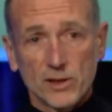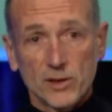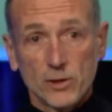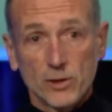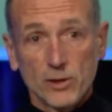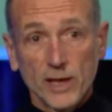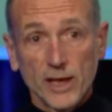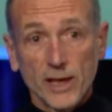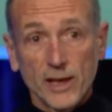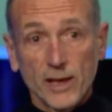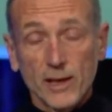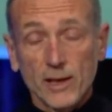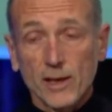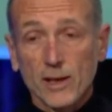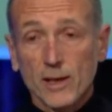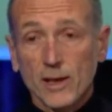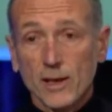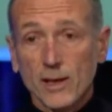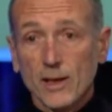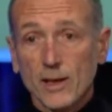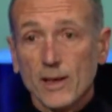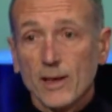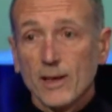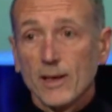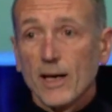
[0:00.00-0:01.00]
Because today,
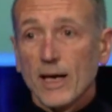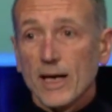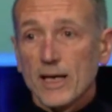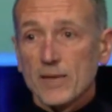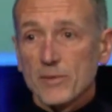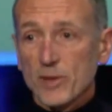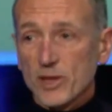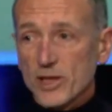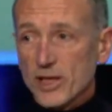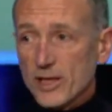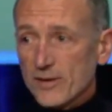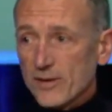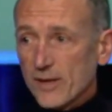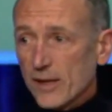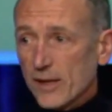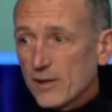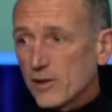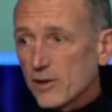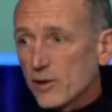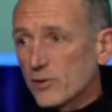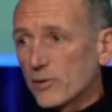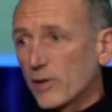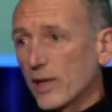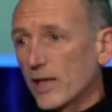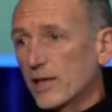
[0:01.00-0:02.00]
as much as
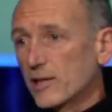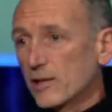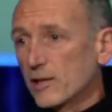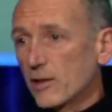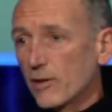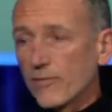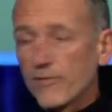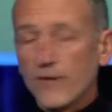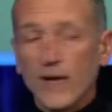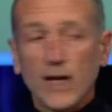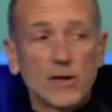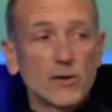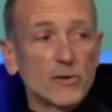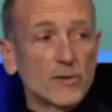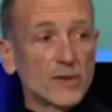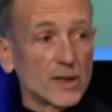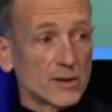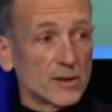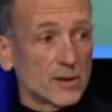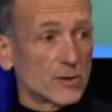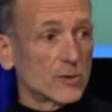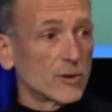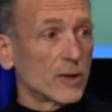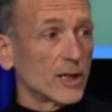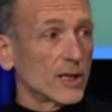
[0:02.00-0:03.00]
there is a tragedy of value,
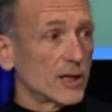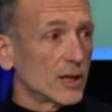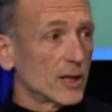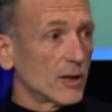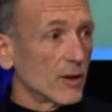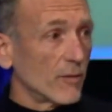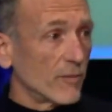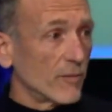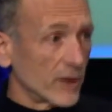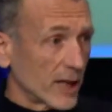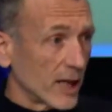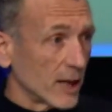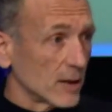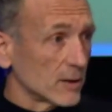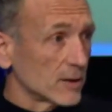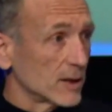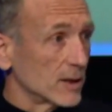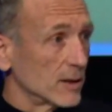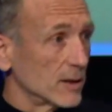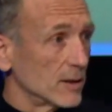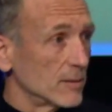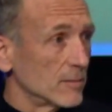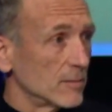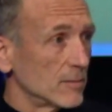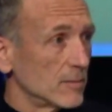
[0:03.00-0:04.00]
there is a tragedy of
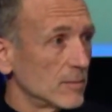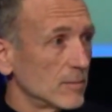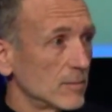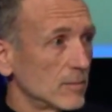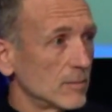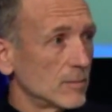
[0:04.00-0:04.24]
accounting.